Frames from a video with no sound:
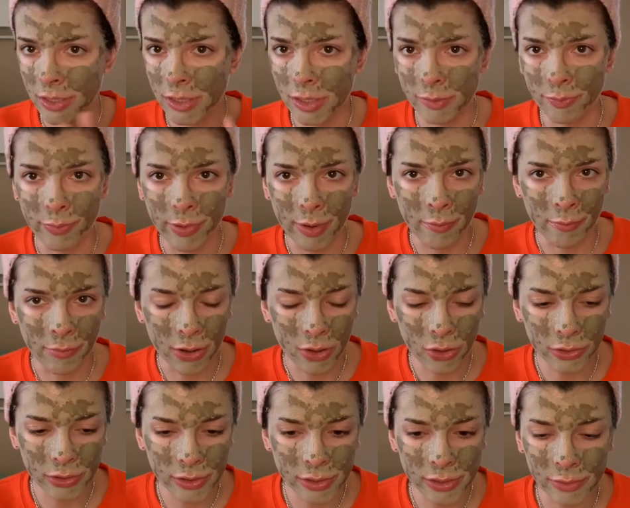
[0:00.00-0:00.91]

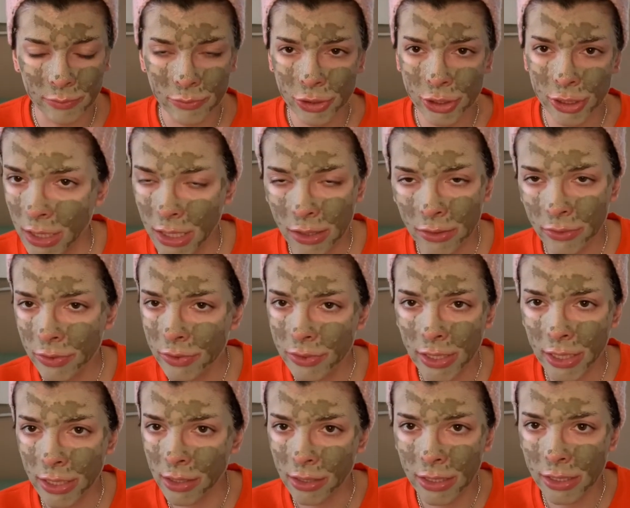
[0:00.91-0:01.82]
Spitballing some shit. He looks
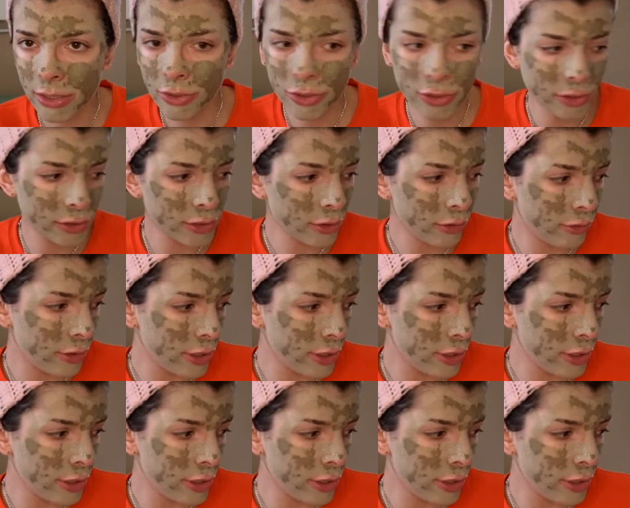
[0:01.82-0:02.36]
like, he's just so